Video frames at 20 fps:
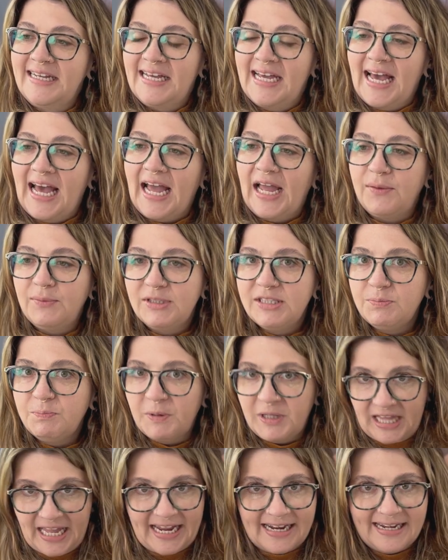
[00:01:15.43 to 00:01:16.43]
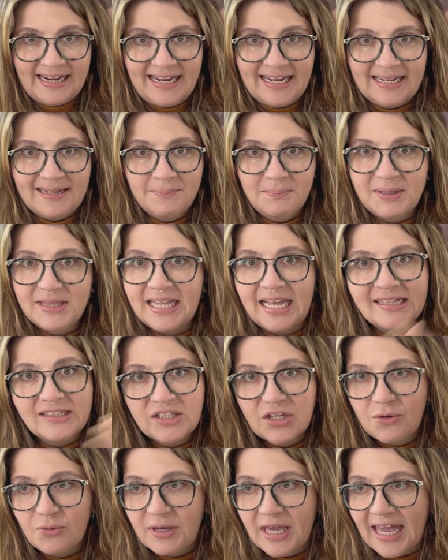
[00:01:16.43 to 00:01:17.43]
I was planning, but that's
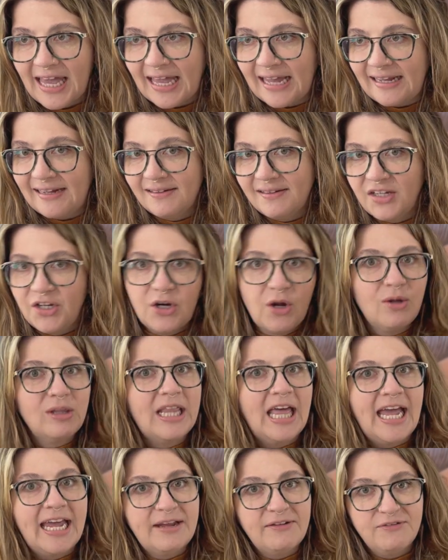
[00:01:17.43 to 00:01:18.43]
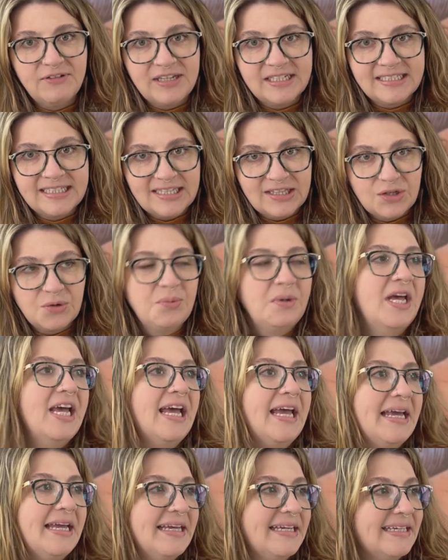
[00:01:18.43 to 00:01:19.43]
okay. You know, life gets in the
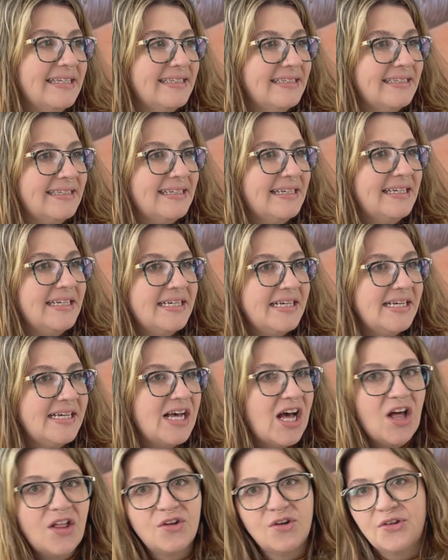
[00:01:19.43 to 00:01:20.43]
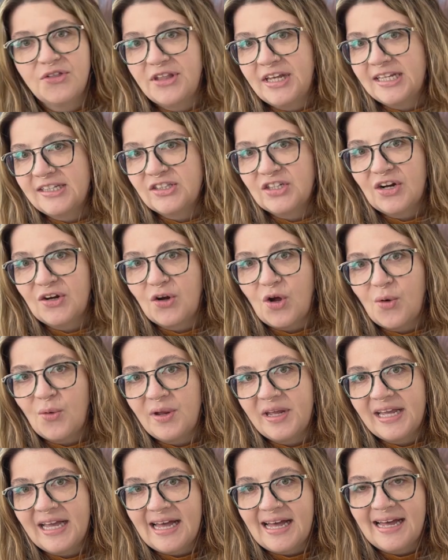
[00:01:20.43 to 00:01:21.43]
way and other things are
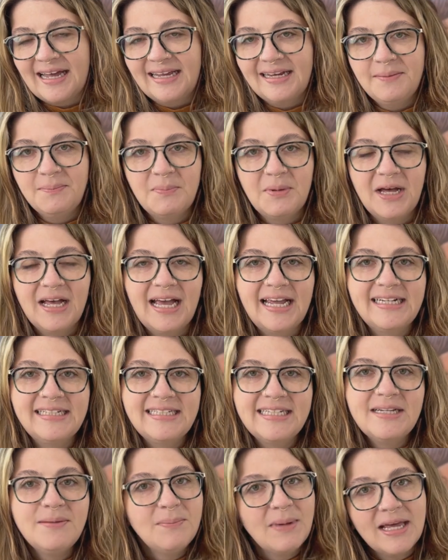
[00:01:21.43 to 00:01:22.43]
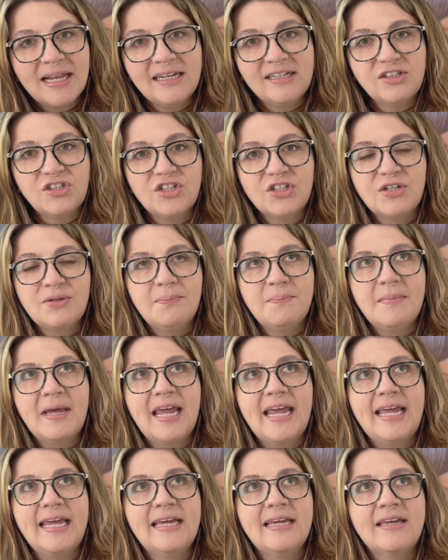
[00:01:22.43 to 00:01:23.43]
going on, but I did manage to
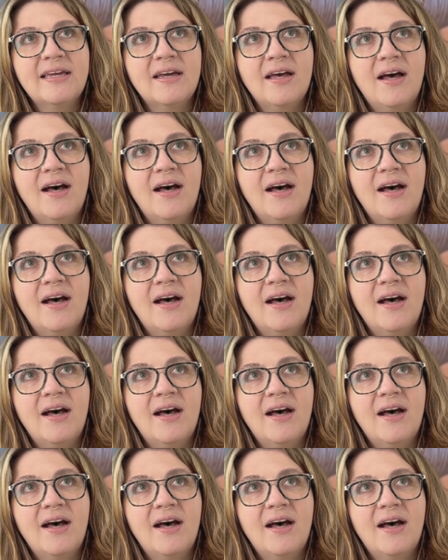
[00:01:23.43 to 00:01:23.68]
make